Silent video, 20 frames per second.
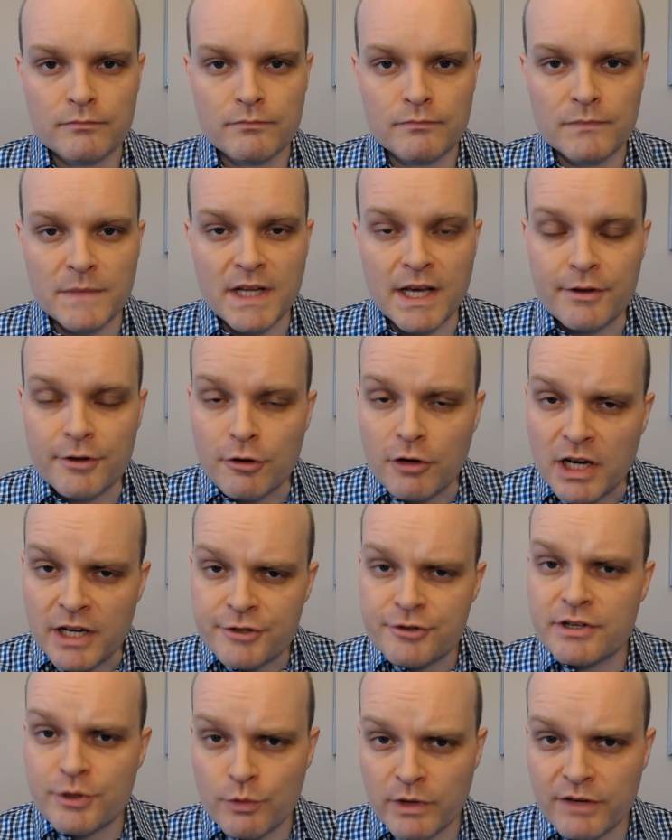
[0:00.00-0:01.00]
Now, there are
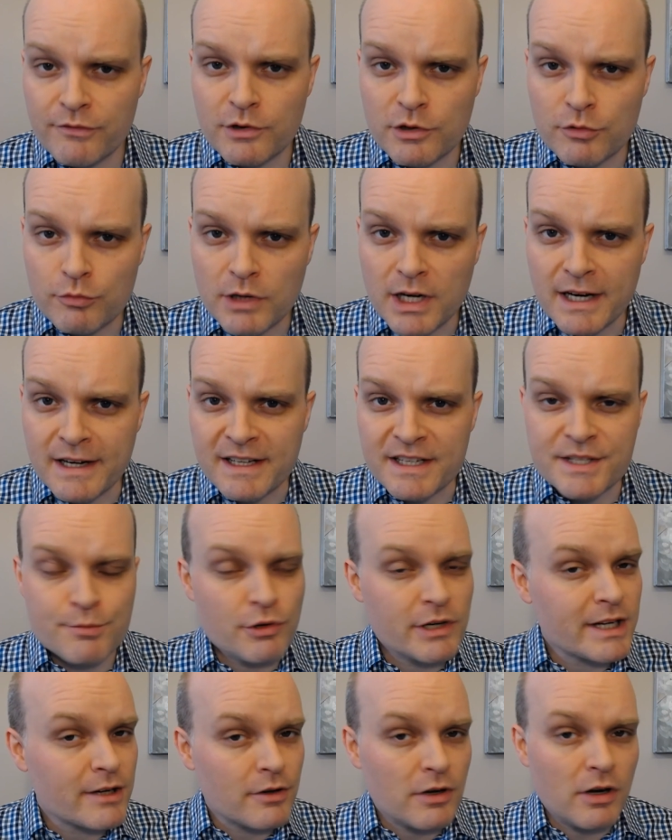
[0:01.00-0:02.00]
124 ridings
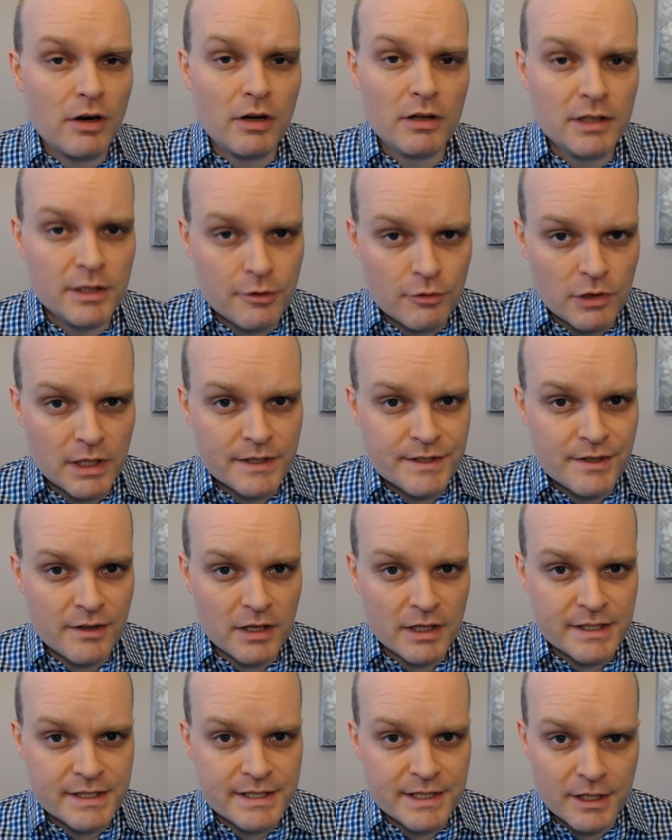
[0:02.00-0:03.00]
spread out all across
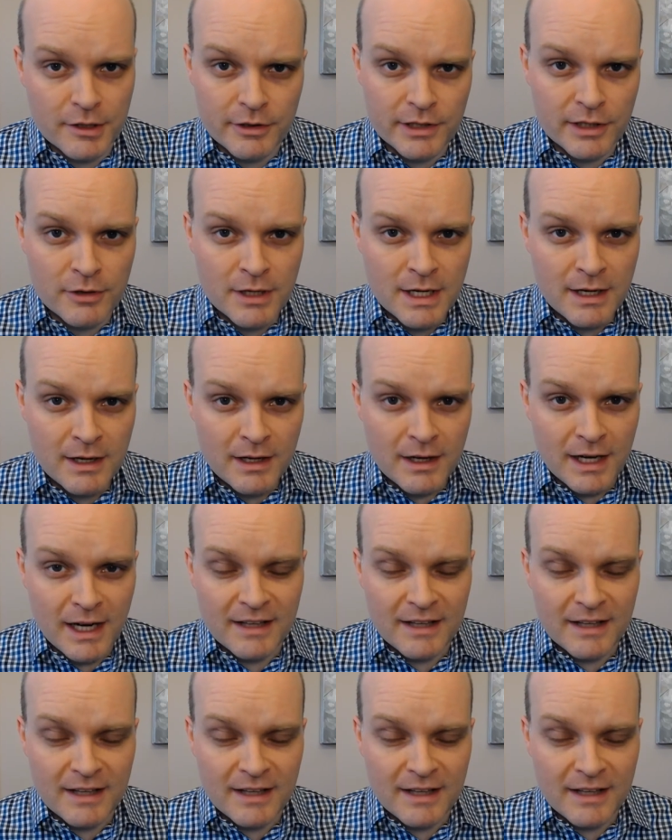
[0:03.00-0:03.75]
Ontario, and